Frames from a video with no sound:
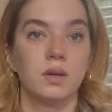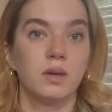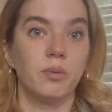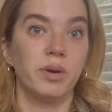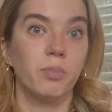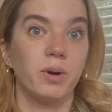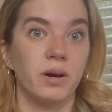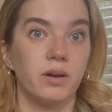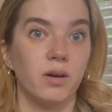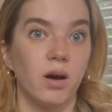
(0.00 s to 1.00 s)
A big
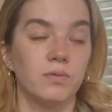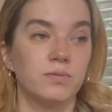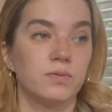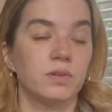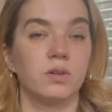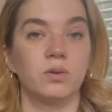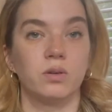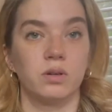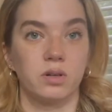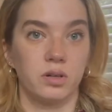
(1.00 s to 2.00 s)
part of
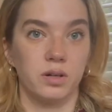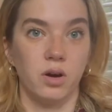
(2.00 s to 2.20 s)
your